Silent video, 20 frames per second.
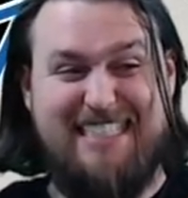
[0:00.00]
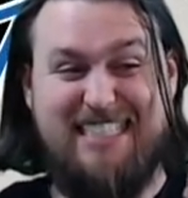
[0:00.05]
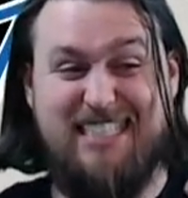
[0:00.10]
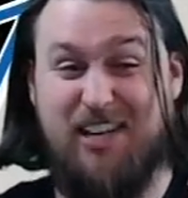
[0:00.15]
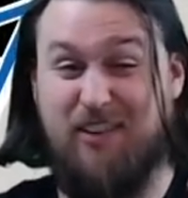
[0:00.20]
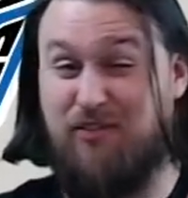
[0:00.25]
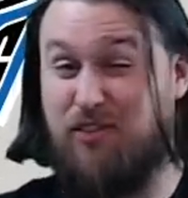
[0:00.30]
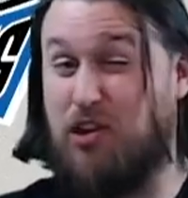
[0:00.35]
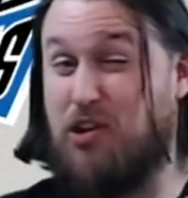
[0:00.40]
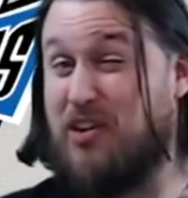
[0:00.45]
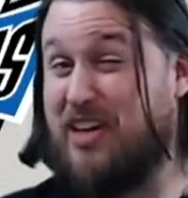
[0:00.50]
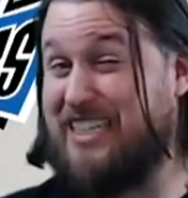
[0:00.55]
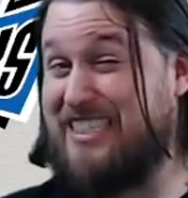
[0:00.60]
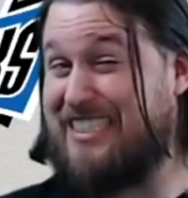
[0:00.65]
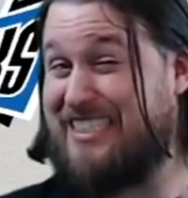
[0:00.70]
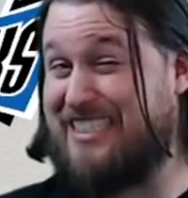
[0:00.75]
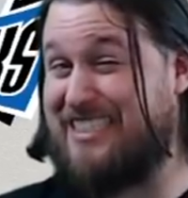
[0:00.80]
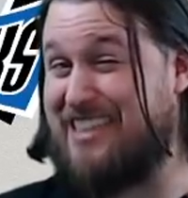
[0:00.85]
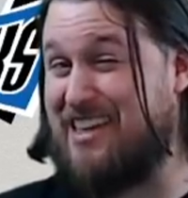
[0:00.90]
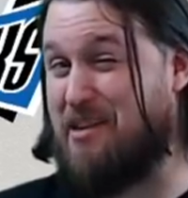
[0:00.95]
if you can
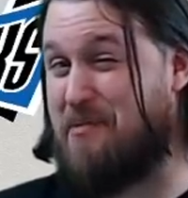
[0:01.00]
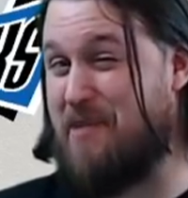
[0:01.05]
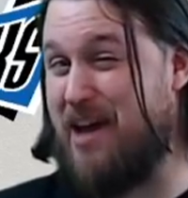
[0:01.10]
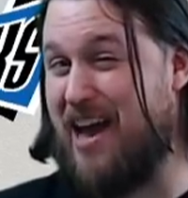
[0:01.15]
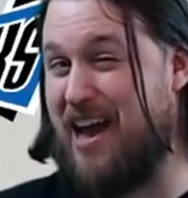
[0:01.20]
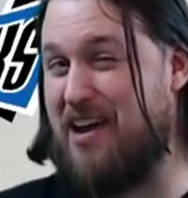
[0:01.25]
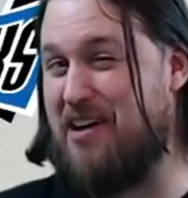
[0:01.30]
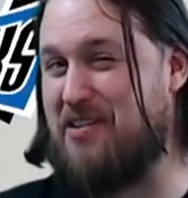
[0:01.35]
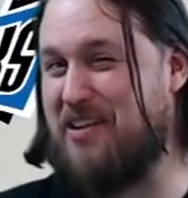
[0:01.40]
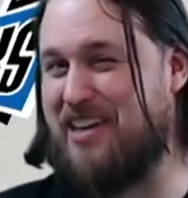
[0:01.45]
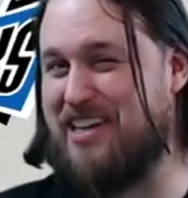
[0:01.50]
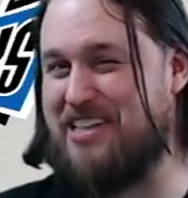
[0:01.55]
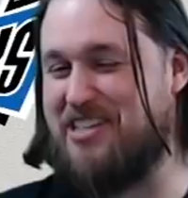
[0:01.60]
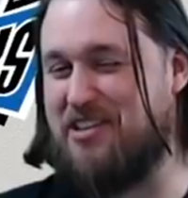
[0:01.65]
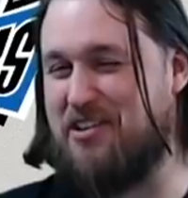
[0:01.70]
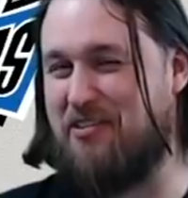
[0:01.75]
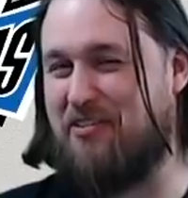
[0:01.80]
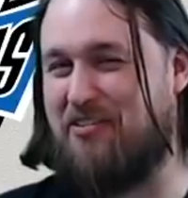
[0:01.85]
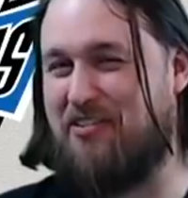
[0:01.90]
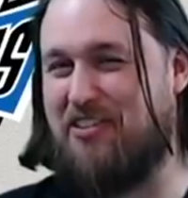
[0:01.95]
somehow get
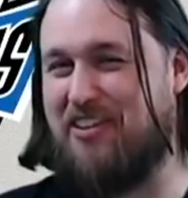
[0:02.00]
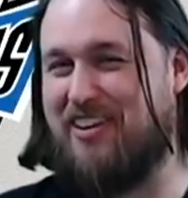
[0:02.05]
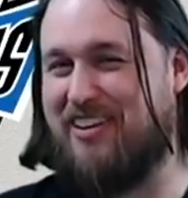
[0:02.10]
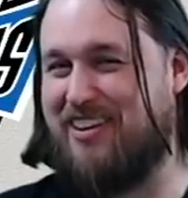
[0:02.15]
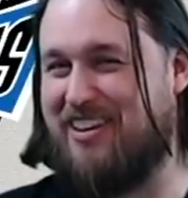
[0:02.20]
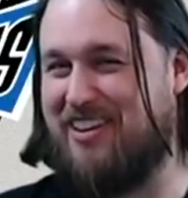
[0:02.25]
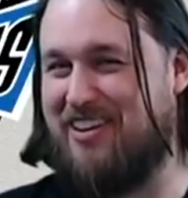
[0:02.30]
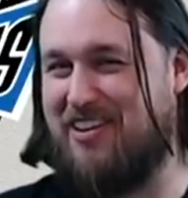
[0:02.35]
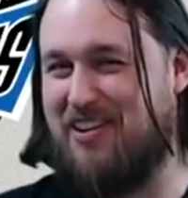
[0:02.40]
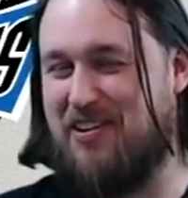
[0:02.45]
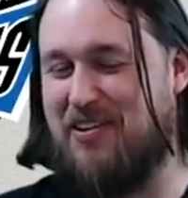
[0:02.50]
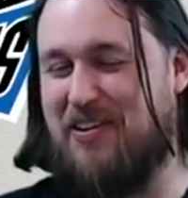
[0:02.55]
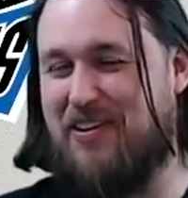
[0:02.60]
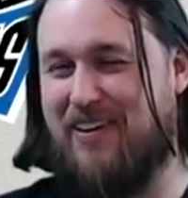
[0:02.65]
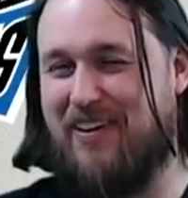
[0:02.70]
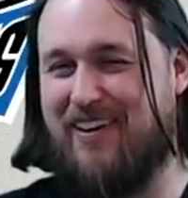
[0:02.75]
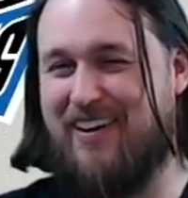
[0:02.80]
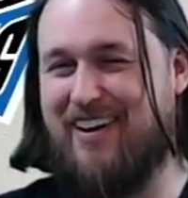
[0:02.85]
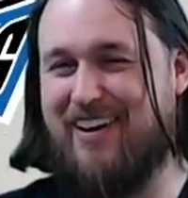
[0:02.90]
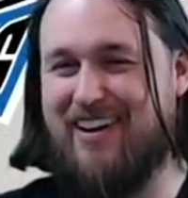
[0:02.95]
your foot in the
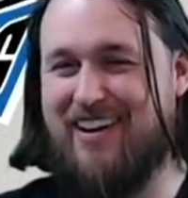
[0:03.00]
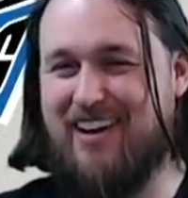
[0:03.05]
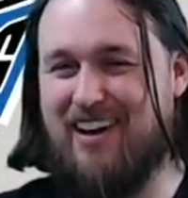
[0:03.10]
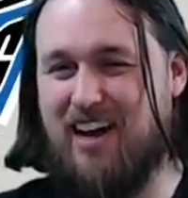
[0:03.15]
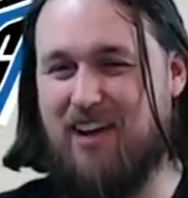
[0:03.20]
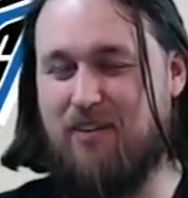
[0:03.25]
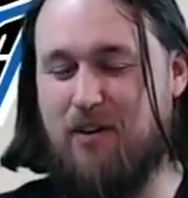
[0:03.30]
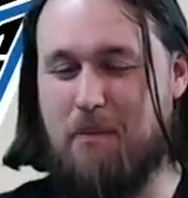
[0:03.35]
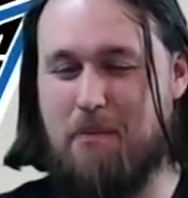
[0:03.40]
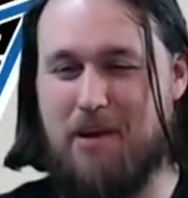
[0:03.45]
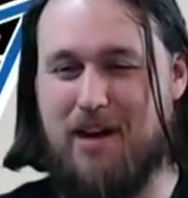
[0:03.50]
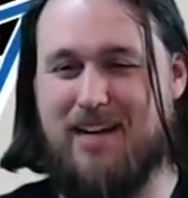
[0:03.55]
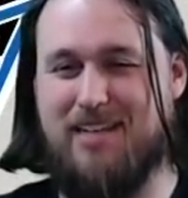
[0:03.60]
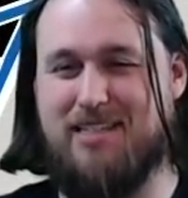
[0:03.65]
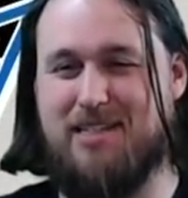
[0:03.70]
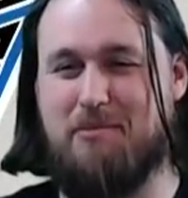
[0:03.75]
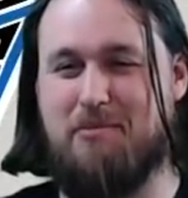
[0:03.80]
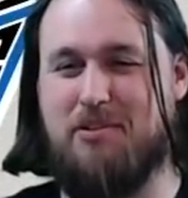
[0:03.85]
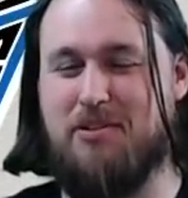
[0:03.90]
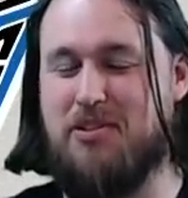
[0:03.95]
door of a
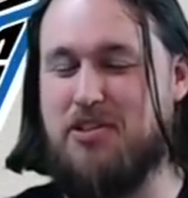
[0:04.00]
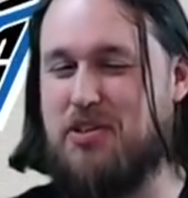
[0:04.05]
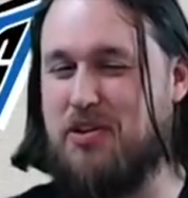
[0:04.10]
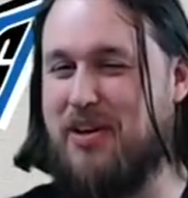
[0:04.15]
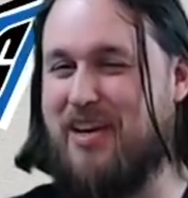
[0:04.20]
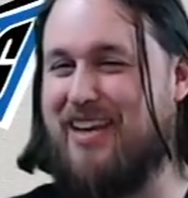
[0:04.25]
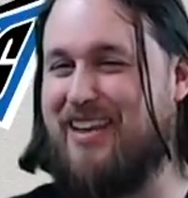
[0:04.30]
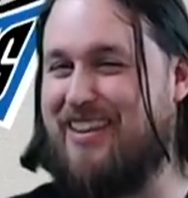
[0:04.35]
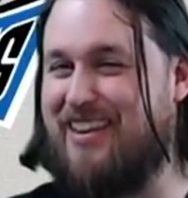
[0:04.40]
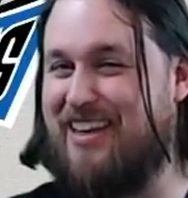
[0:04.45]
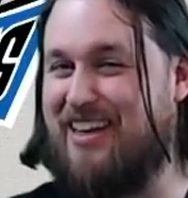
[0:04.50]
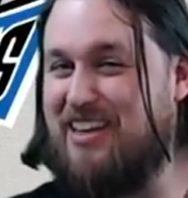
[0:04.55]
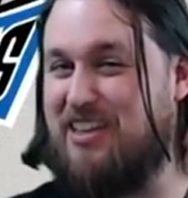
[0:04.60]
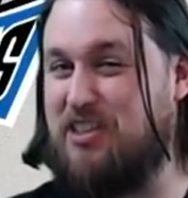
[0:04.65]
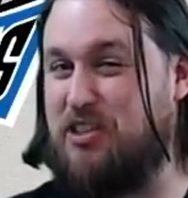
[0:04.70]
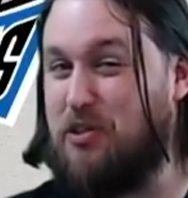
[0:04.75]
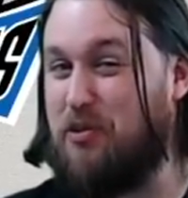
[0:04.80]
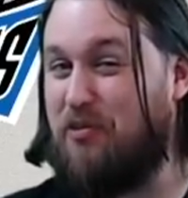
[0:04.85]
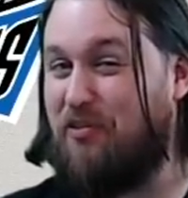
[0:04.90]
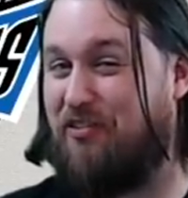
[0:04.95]
possible trade there,
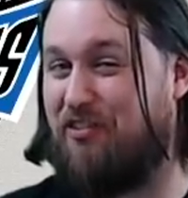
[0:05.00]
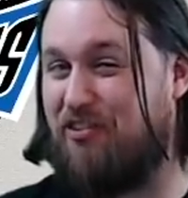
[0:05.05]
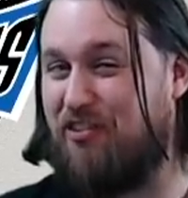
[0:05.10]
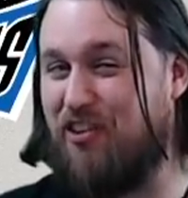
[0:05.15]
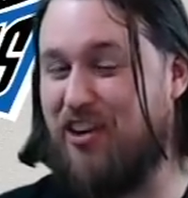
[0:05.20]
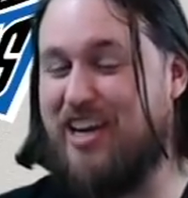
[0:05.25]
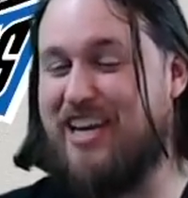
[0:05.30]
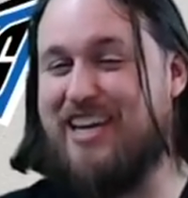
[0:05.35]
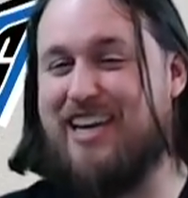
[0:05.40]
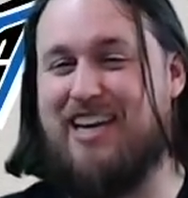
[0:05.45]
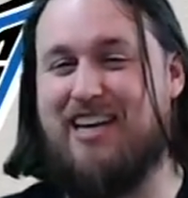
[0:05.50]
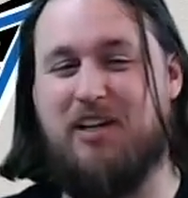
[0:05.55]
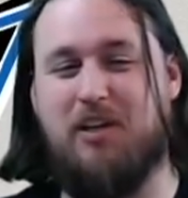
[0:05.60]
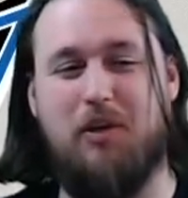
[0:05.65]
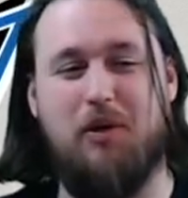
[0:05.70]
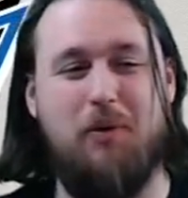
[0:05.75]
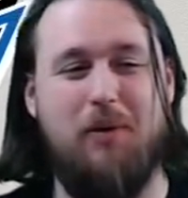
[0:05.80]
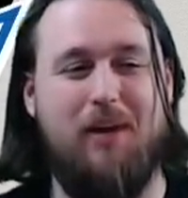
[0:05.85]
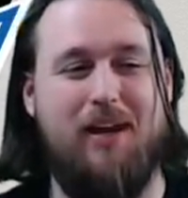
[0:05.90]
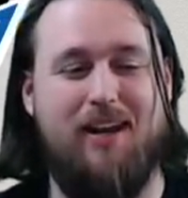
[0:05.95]
you freaking
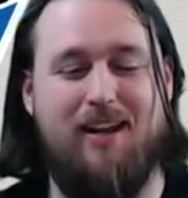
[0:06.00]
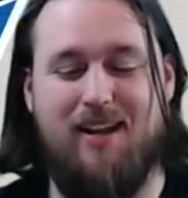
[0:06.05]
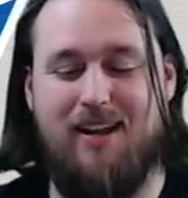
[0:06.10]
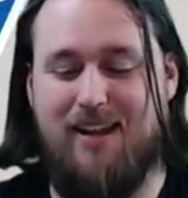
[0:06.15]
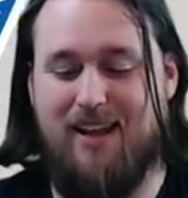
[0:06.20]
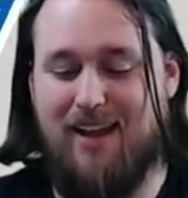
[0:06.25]
do it.